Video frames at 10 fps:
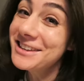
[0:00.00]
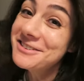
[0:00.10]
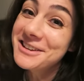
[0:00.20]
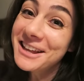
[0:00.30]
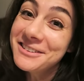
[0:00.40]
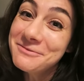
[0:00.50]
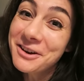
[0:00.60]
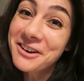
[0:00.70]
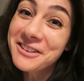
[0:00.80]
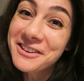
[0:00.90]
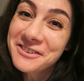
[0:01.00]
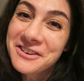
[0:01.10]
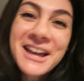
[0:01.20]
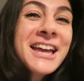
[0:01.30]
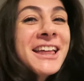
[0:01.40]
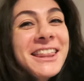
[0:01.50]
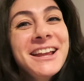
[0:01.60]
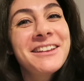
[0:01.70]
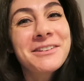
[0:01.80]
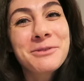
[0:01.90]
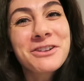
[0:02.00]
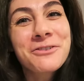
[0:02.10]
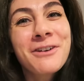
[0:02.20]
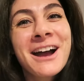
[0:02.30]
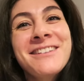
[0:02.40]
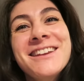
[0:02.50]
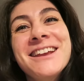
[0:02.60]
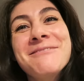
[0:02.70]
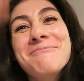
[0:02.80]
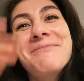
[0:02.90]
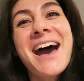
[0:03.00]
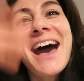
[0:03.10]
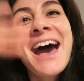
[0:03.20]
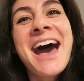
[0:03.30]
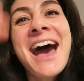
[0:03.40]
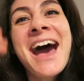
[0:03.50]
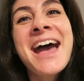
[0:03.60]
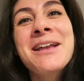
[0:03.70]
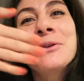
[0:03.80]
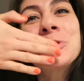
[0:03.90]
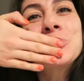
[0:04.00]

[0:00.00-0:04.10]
see you again tomorrow too. Thank you so much for watching. Bye.